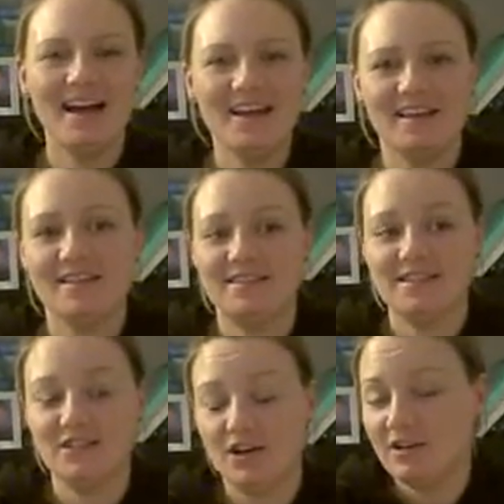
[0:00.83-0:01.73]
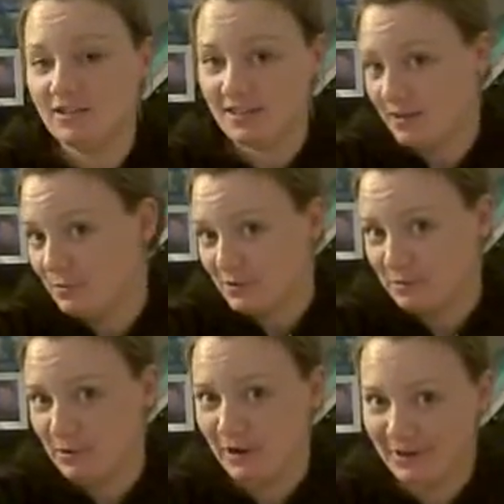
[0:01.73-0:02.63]
Hi, this is Art
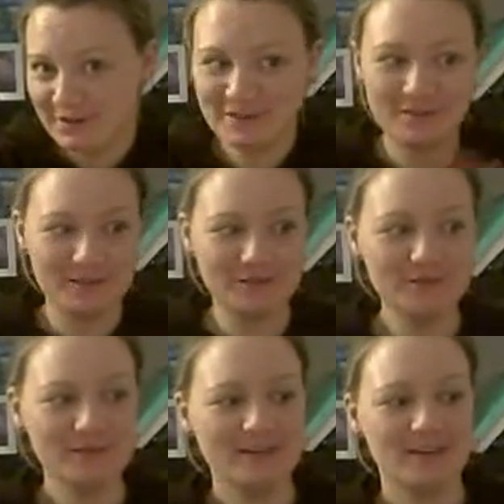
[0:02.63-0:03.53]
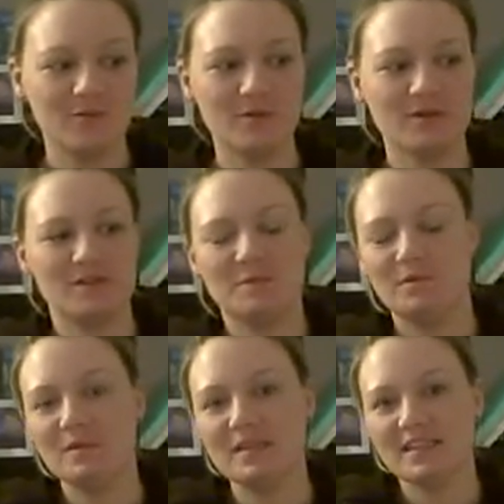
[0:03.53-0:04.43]
Samples Part 2. We're just
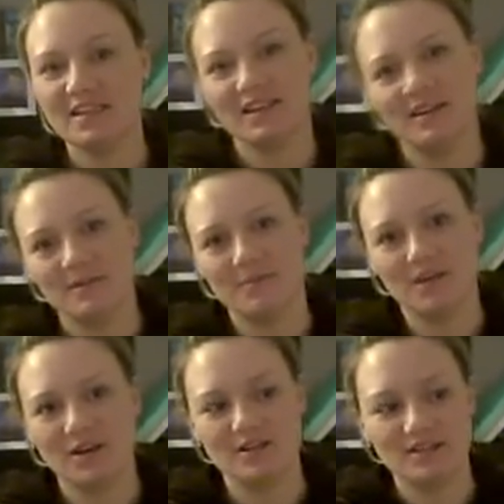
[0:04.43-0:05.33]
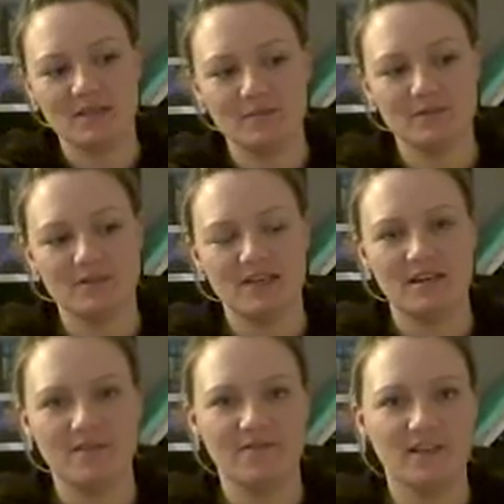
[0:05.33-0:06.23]
pulling art samples
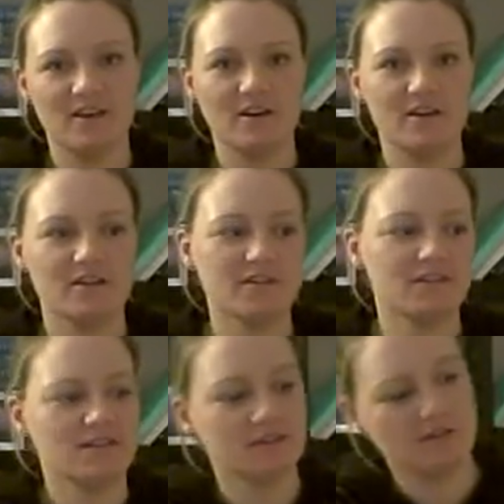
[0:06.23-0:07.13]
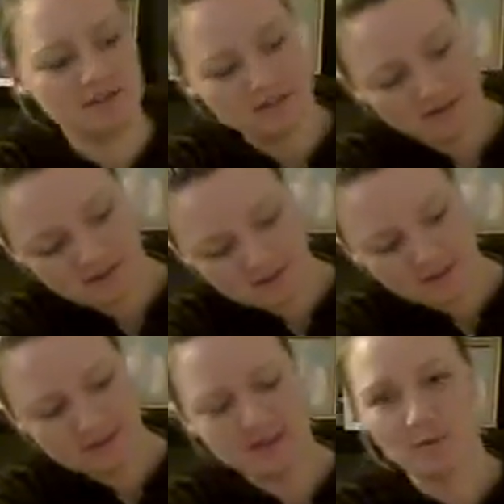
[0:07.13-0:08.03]
out of the art
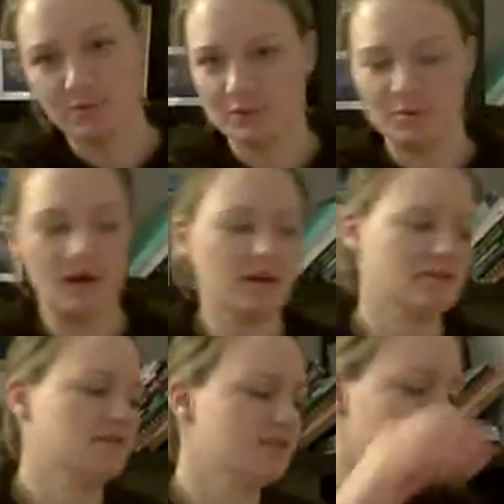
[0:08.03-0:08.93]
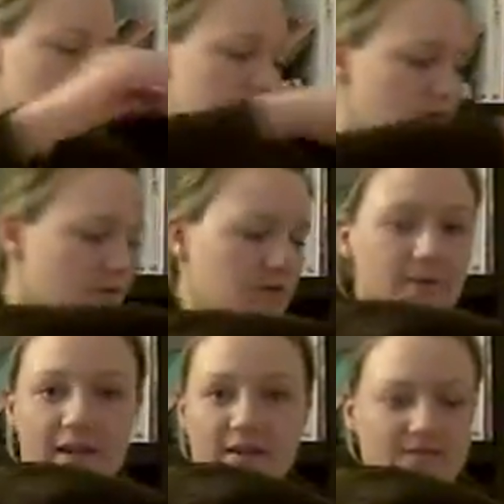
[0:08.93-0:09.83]
samples box. So, what
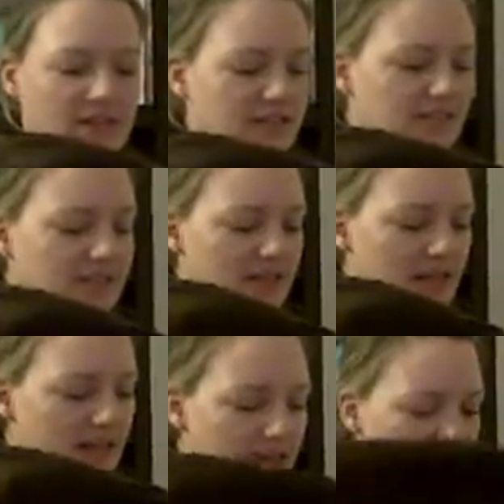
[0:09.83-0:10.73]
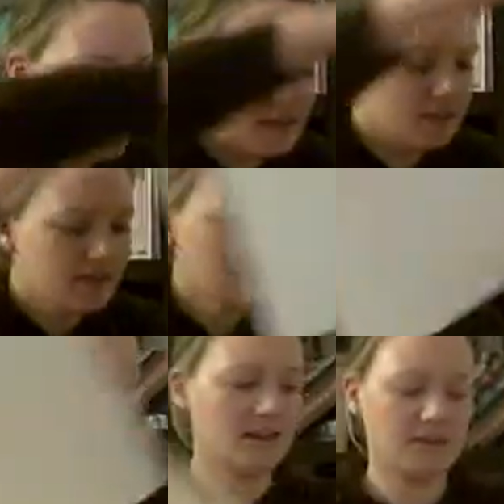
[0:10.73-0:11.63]
do we have next?
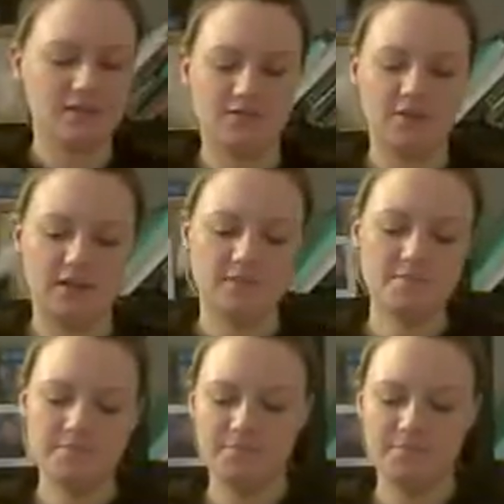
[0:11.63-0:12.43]
This activity